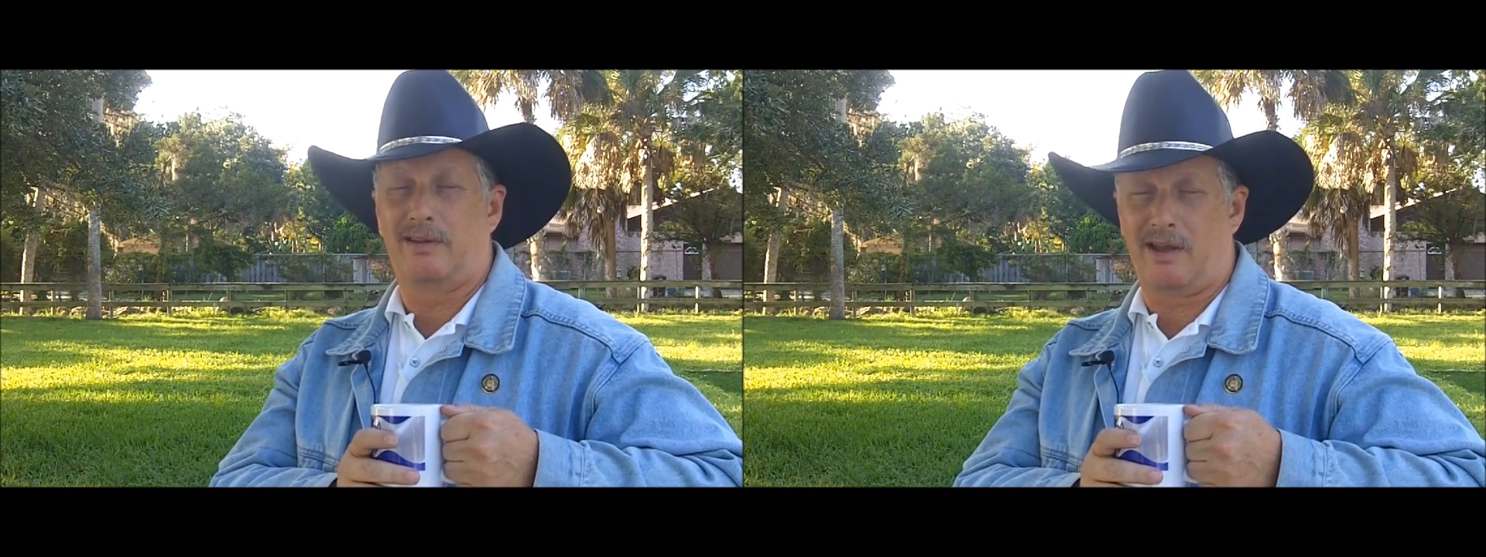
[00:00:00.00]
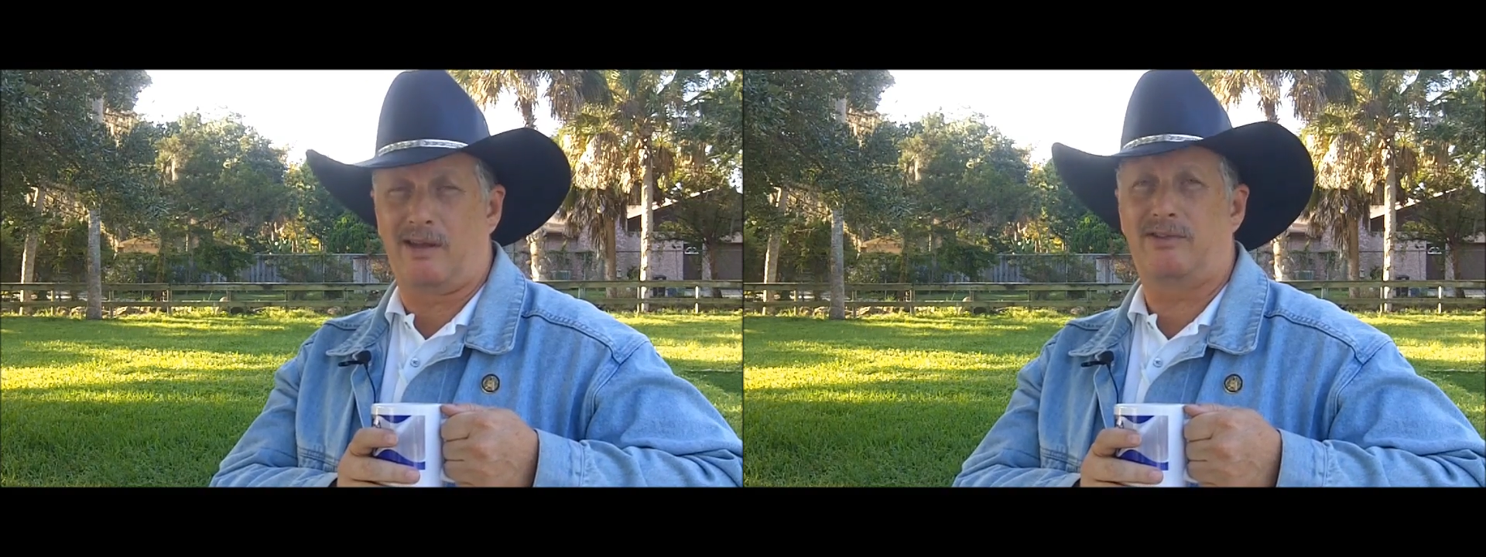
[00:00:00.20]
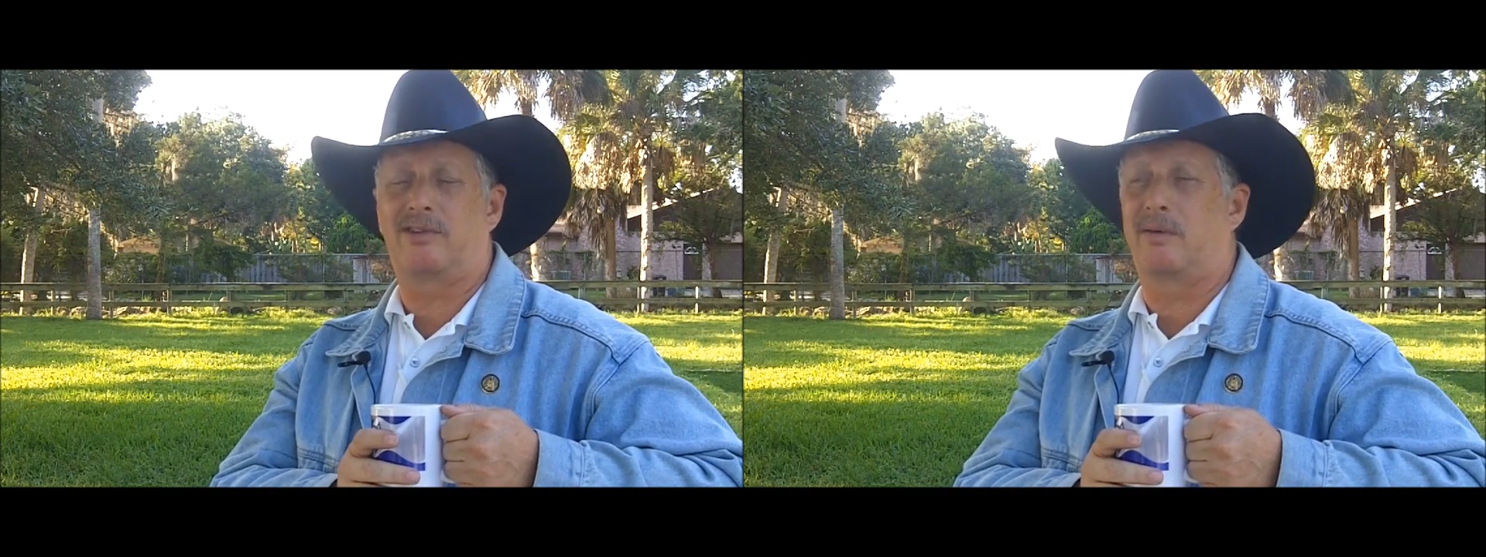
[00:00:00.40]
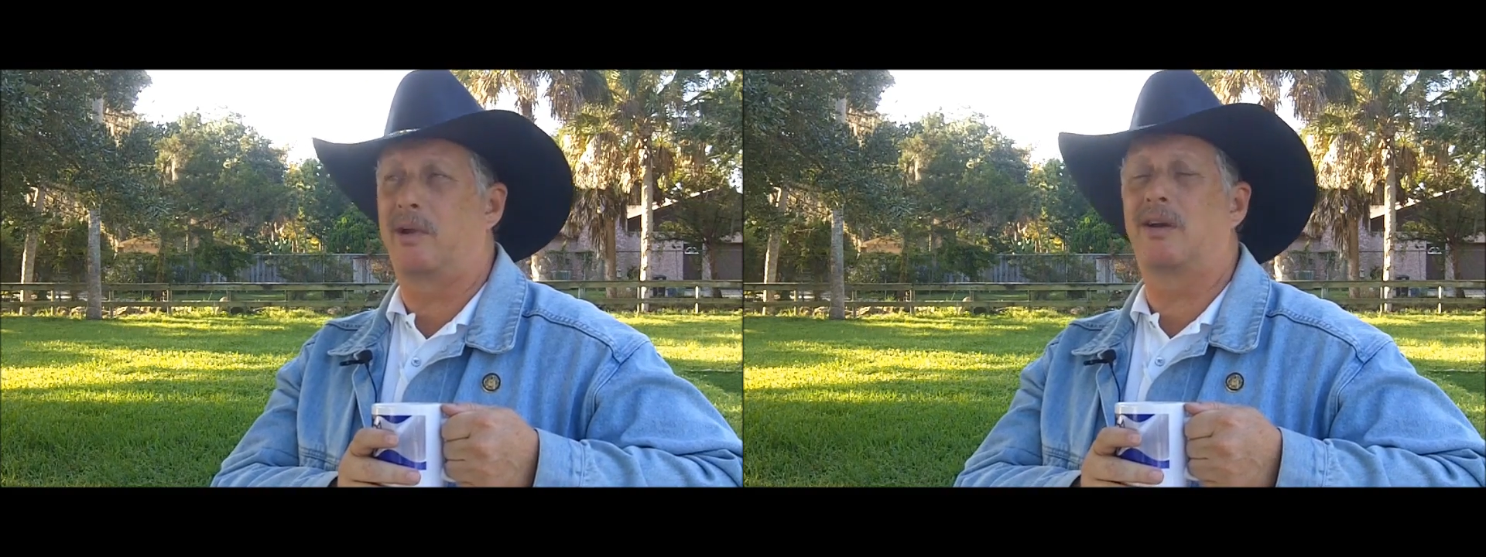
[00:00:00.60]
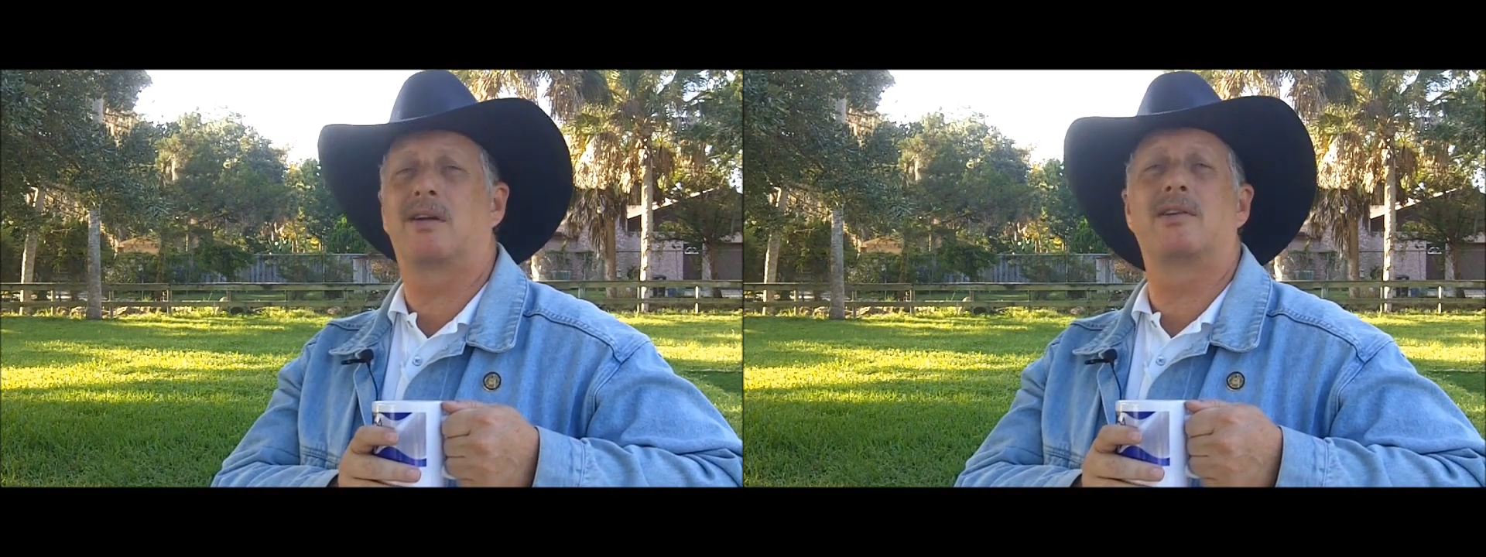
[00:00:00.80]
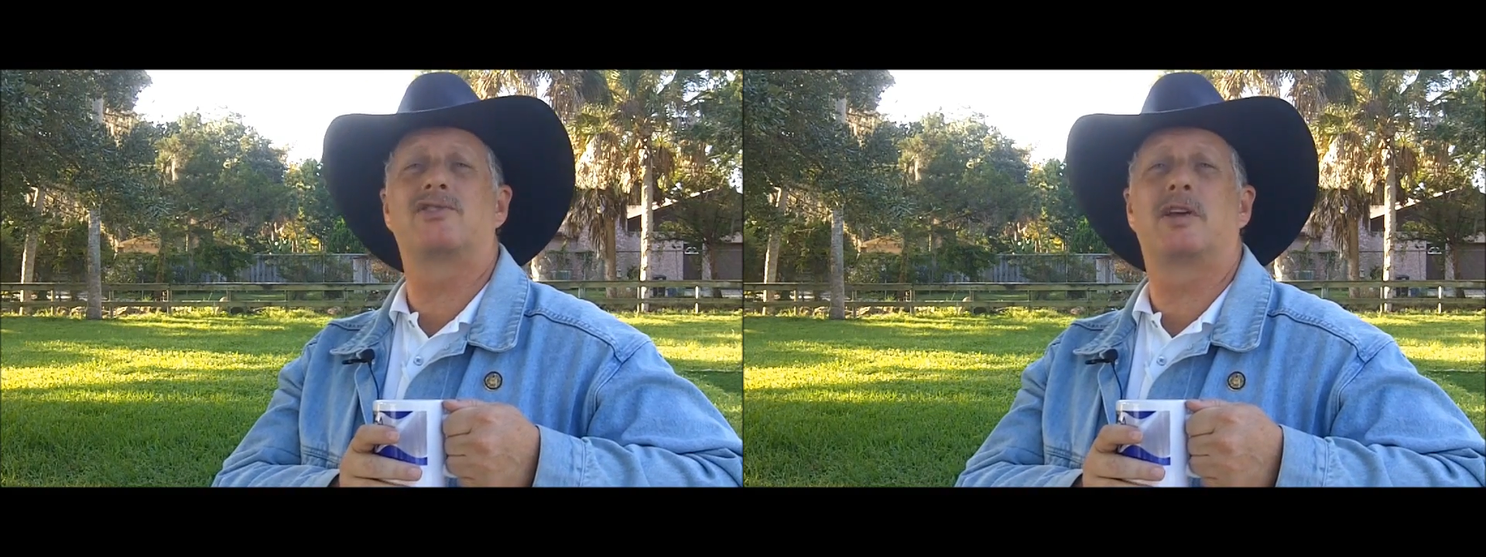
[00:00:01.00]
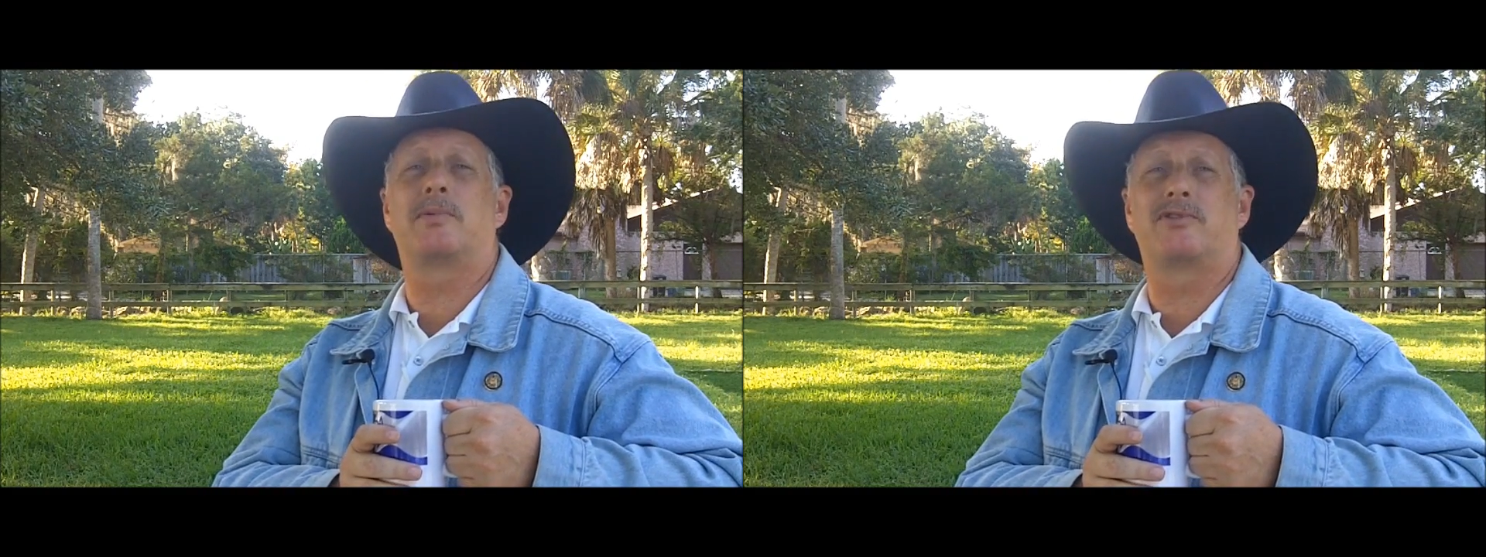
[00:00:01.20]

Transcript: Yes, the American ship